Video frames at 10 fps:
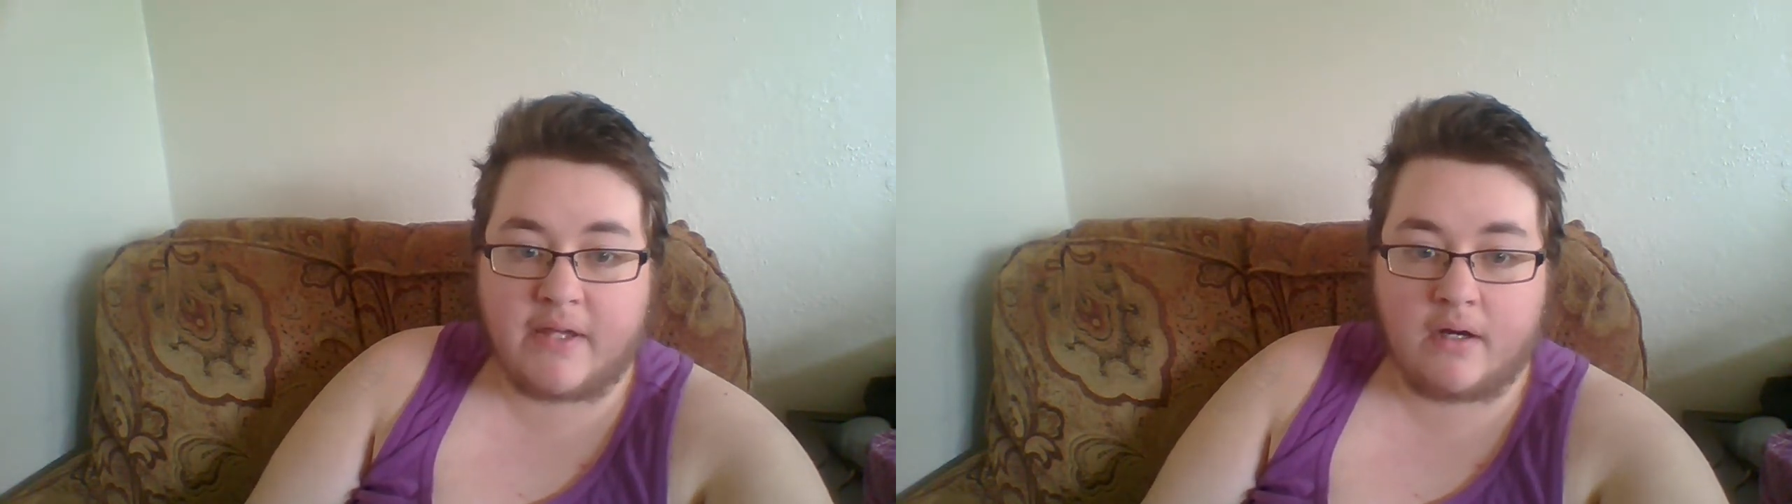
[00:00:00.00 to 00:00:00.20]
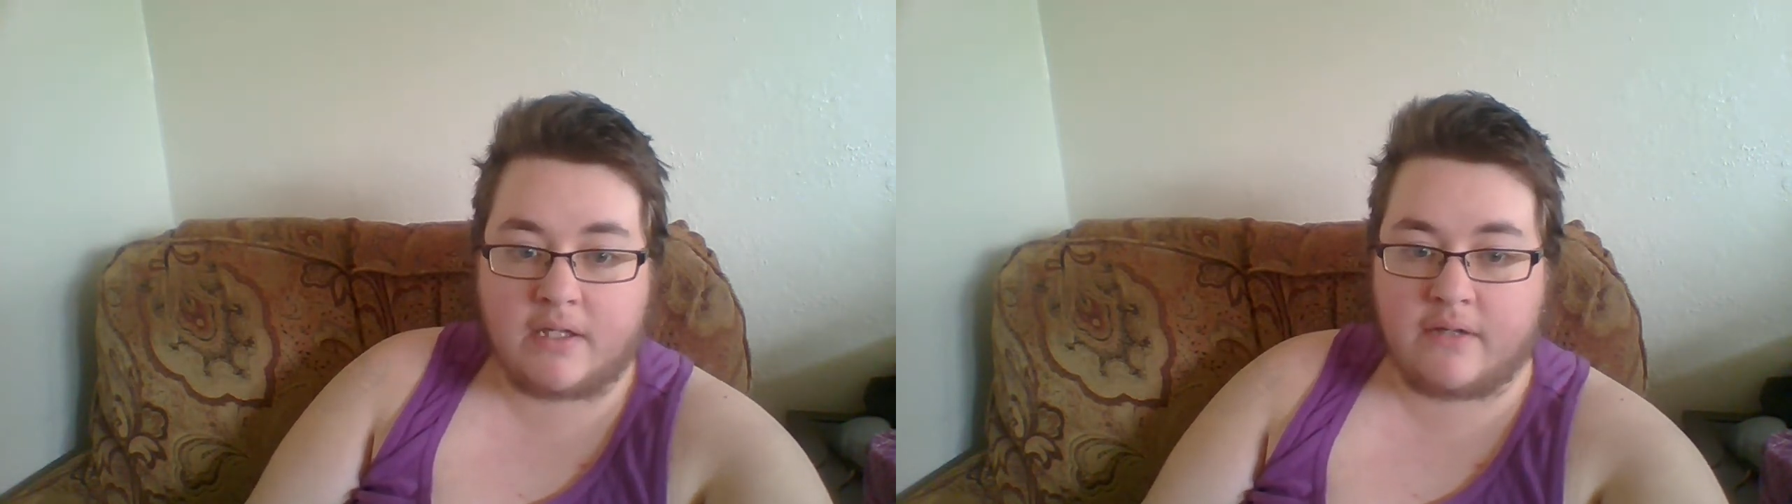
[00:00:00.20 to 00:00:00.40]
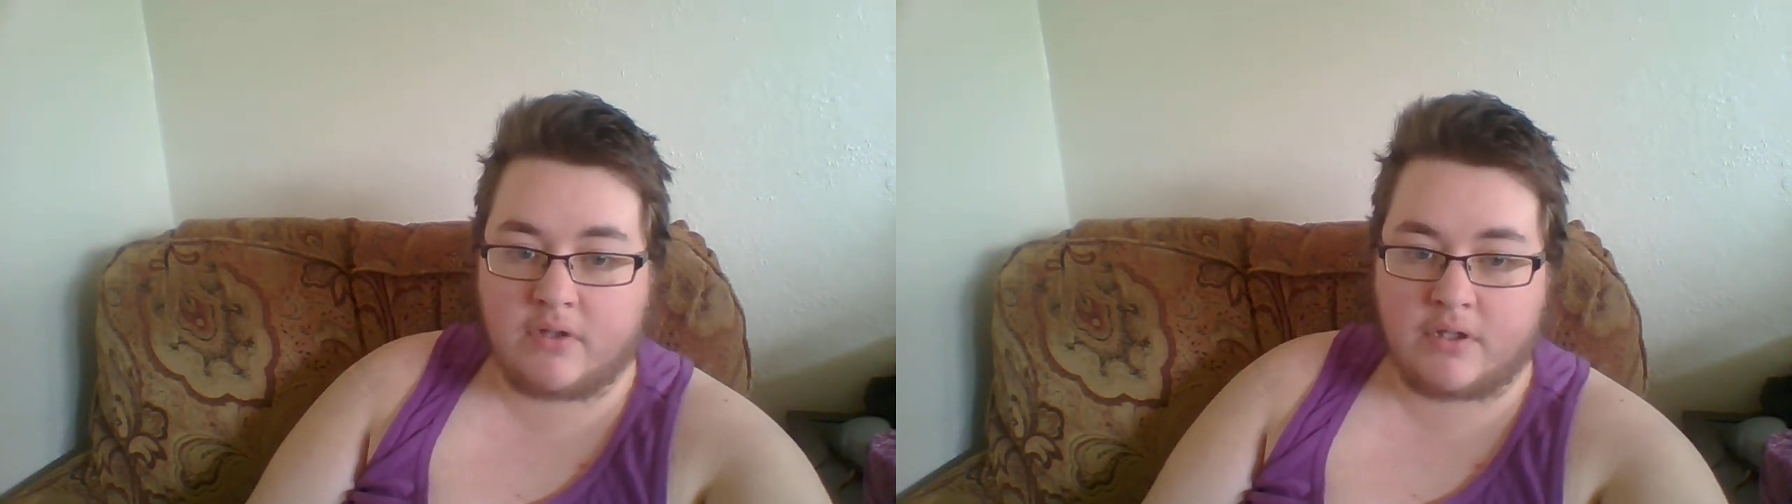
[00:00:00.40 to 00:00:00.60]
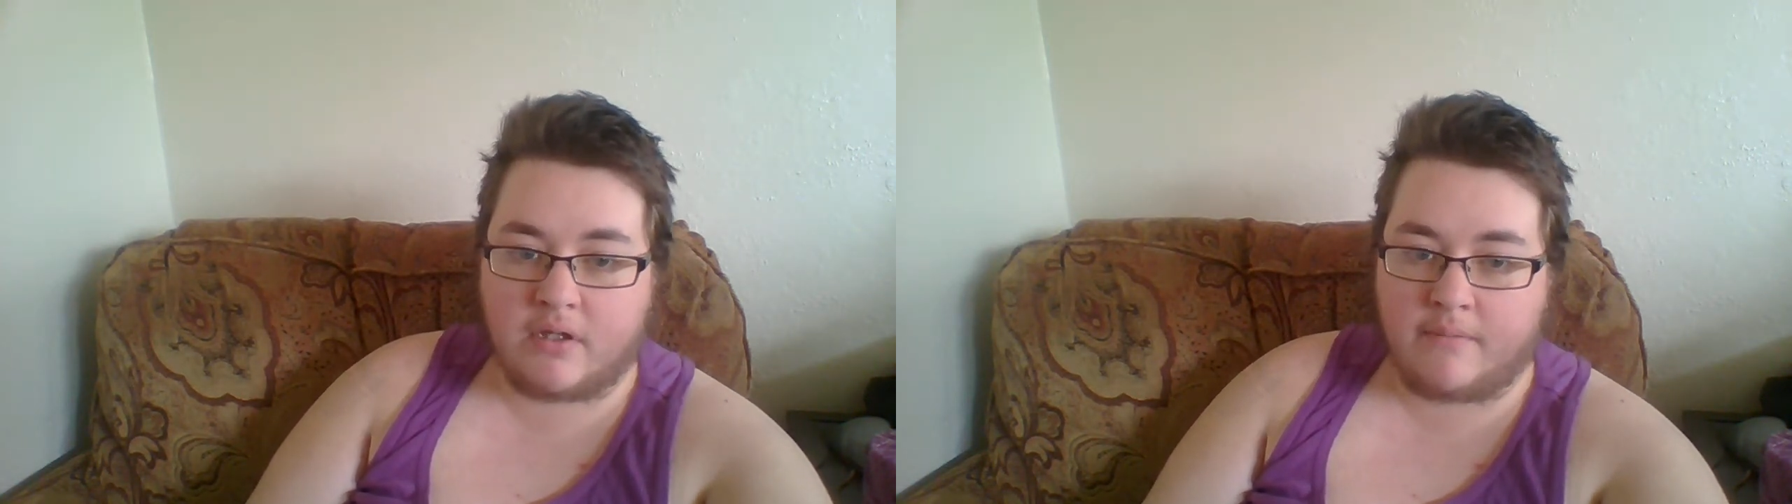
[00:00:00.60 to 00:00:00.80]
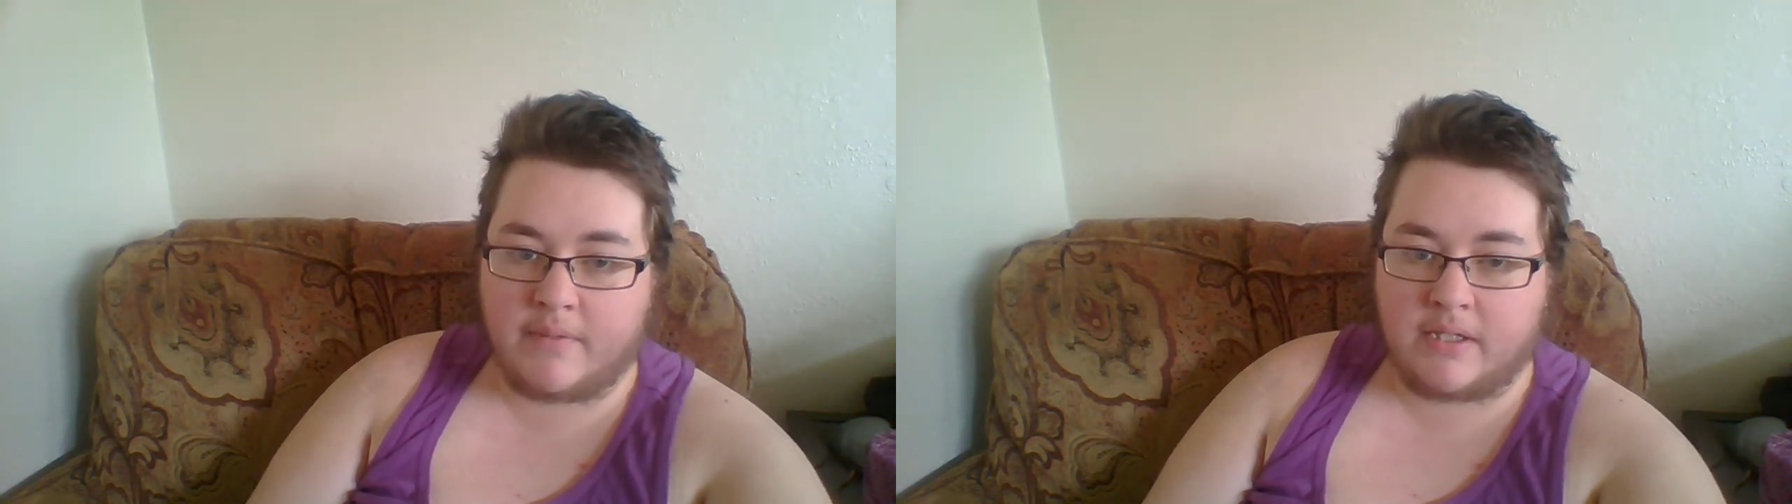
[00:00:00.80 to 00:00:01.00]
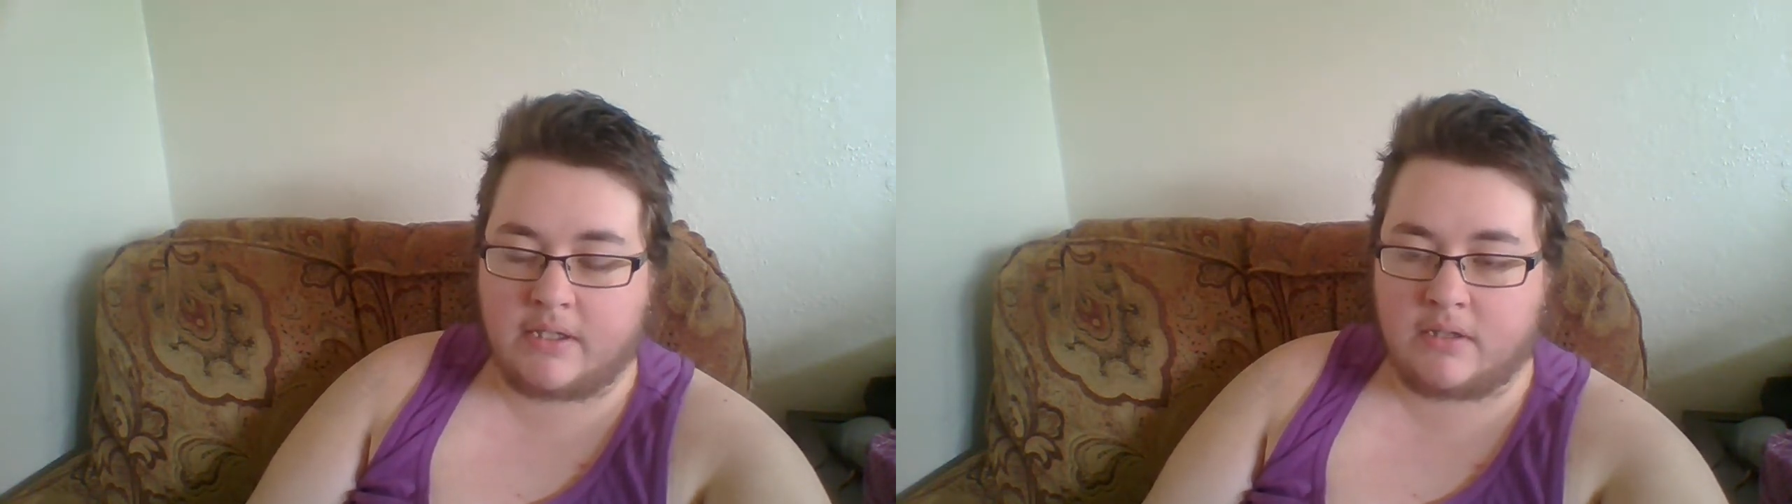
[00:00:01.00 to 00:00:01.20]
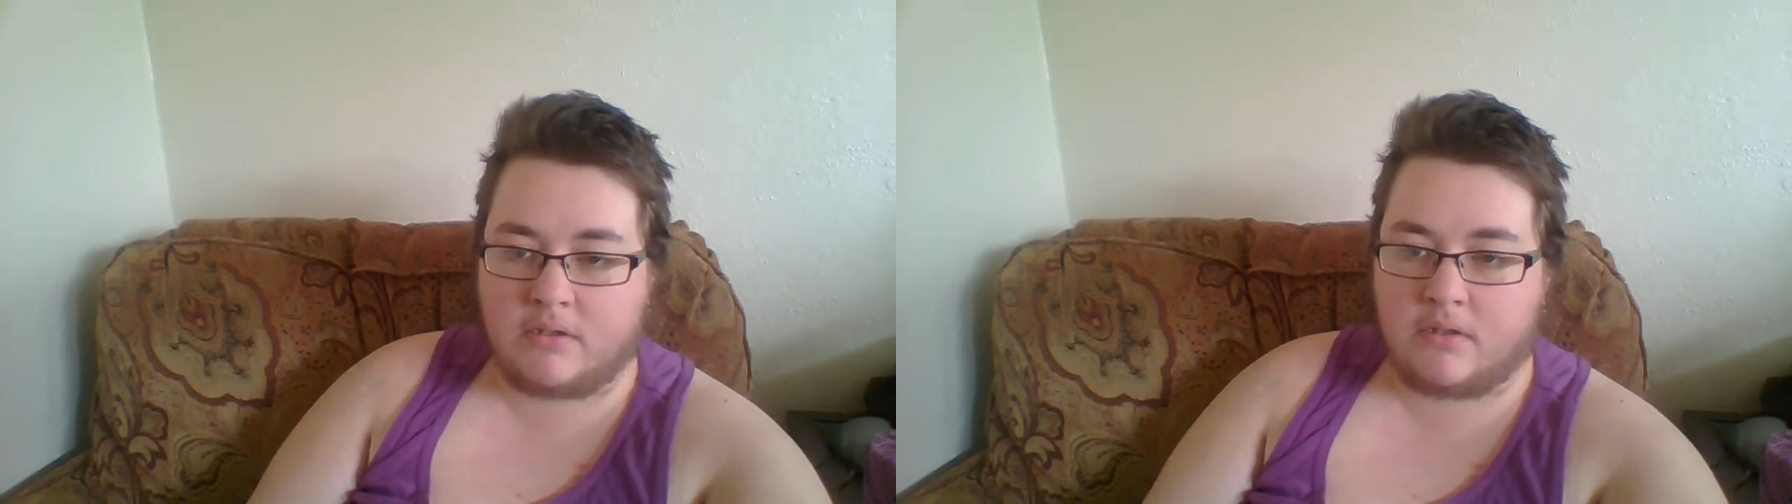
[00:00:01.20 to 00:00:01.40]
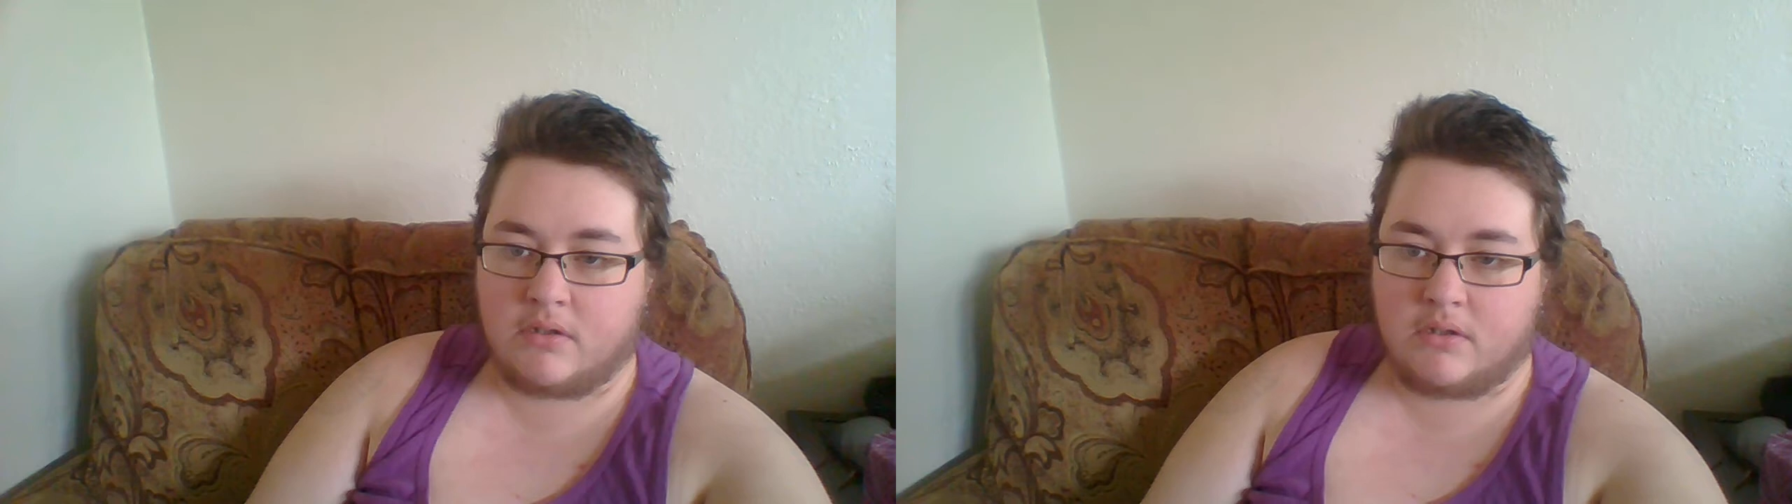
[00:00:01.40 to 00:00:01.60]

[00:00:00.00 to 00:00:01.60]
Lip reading: caregiver to come in and